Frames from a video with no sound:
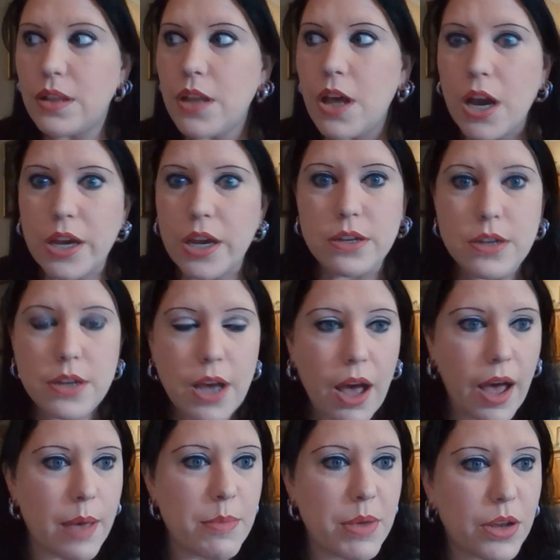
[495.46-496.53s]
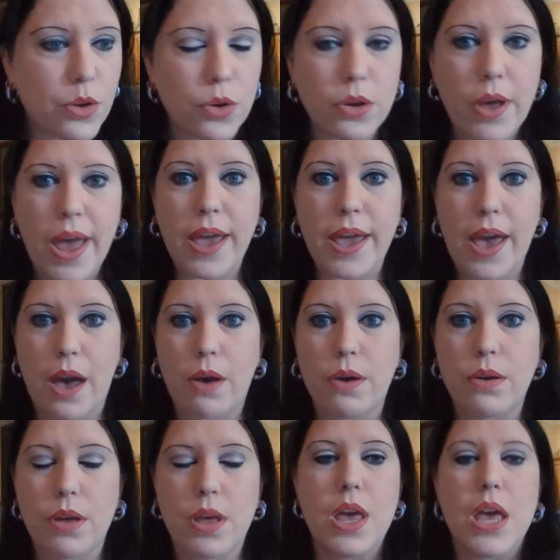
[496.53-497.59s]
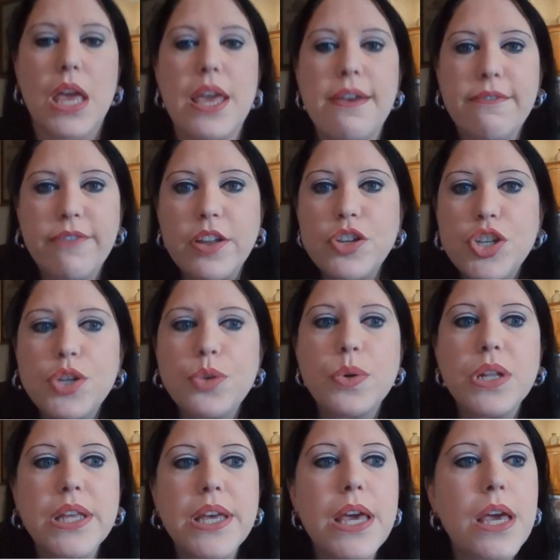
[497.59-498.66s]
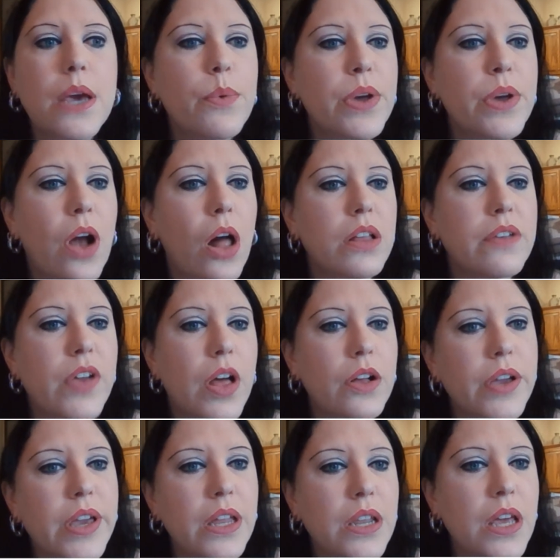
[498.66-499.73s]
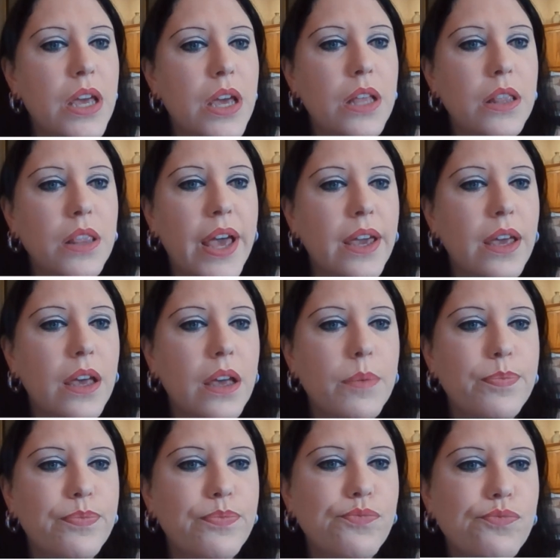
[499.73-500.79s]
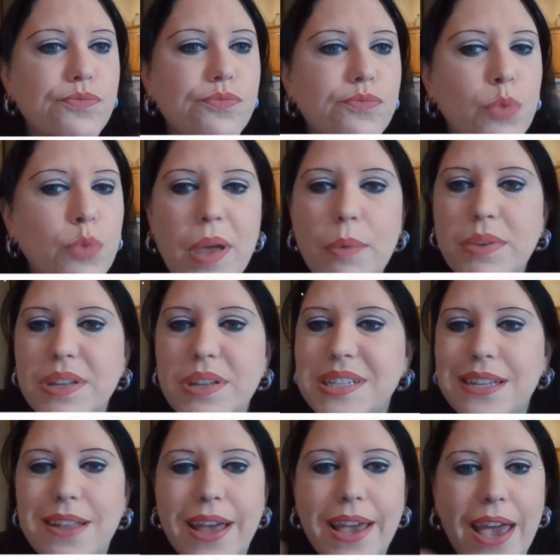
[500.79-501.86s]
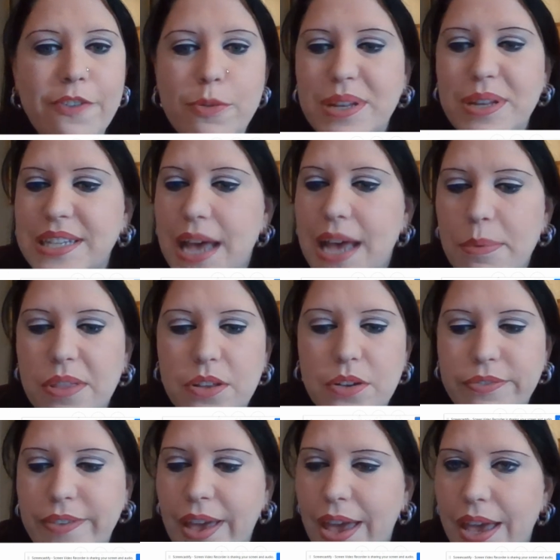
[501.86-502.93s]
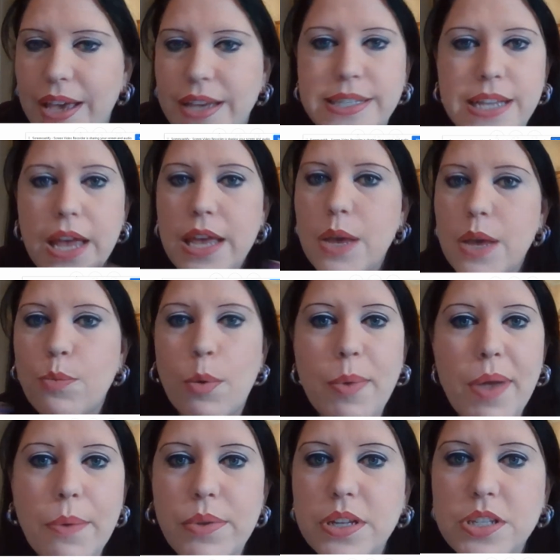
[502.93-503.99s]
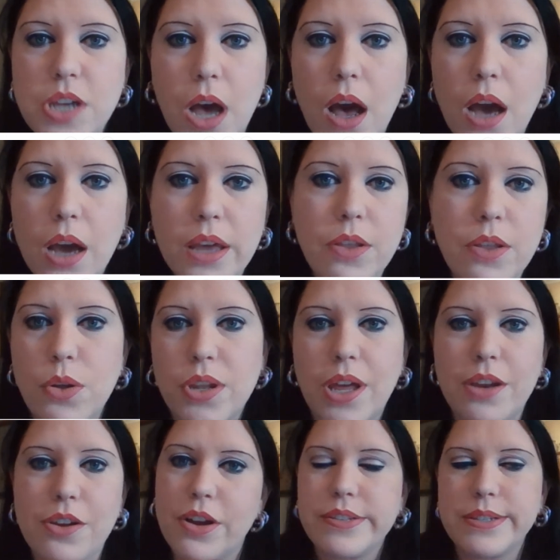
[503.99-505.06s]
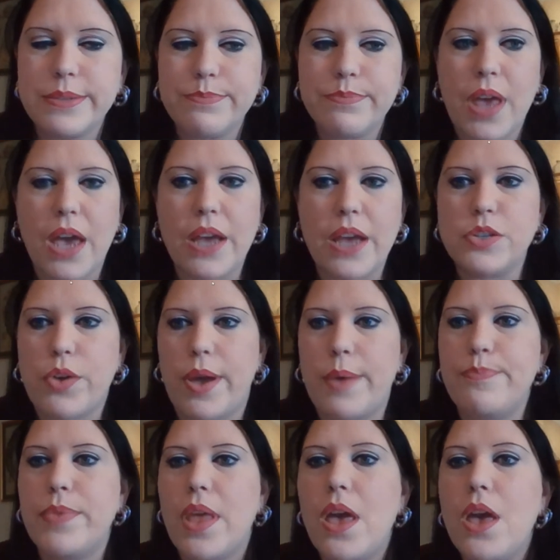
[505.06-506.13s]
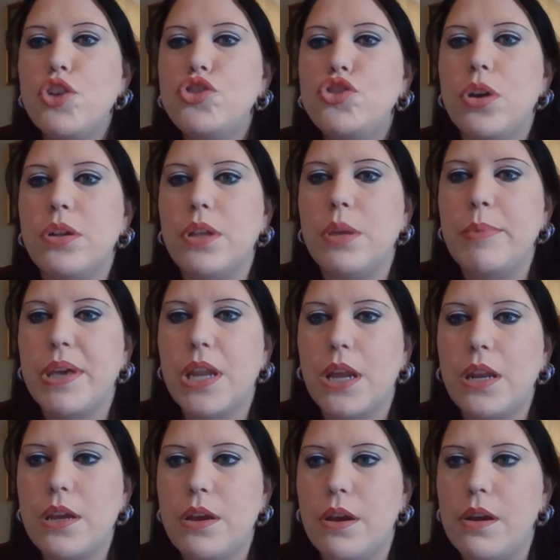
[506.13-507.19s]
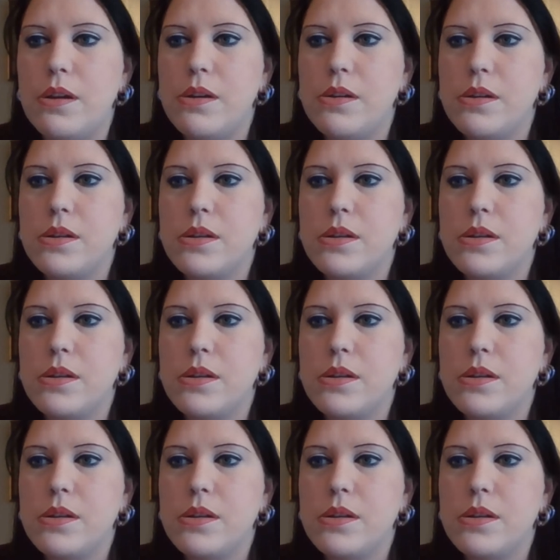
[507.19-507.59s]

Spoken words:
Look, I'm in a Google Hangout. Eventually, when all of y'all are getting in, like we'll be able to see like everybody's happy little face, and we'll be able to talk in the whole 9 yards. Okay, it's great. So let me get out of here.